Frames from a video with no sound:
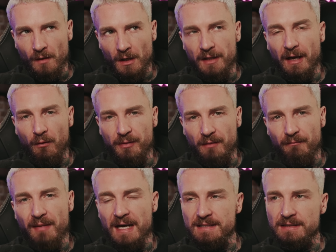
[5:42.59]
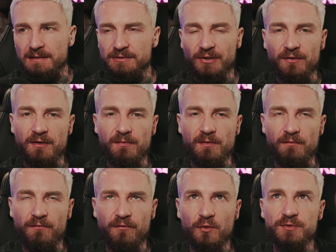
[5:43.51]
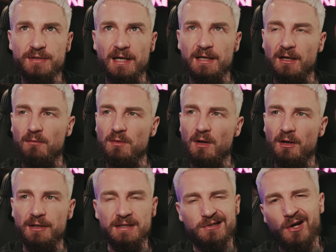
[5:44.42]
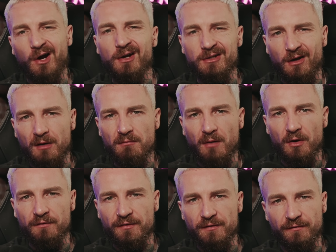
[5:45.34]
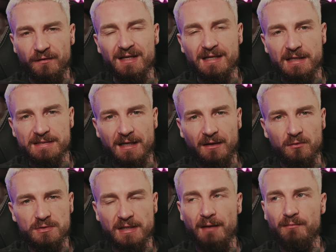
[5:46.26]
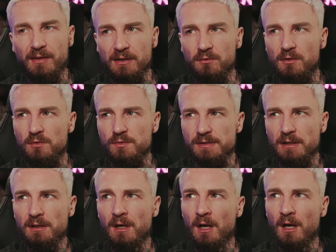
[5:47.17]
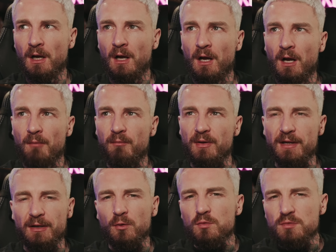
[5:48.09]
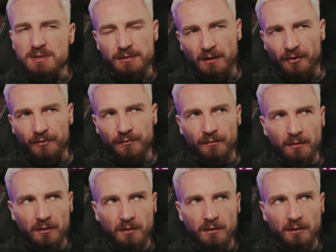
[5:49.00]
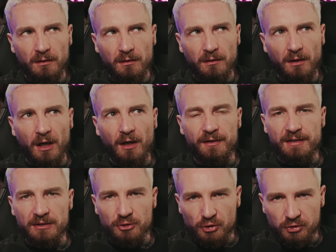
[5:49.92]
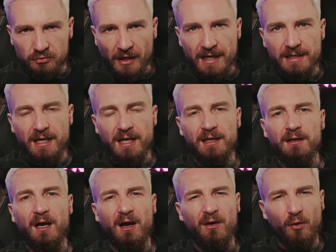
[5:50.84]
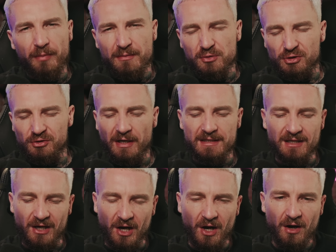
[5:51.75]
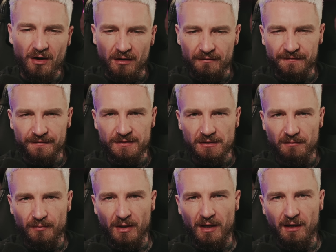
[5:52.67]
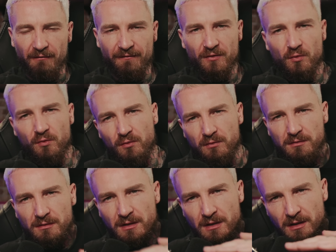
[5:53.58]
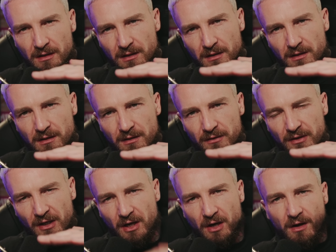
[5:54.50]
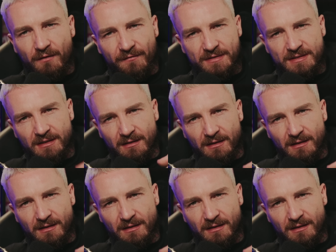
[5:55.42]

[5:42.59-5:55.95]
that would be amazing. So the foot technique I'm learning is kind of like molar for the feet. That's how Stan Bicknell calls it. But then also, I think training, a lot of people train the calves, but the calf is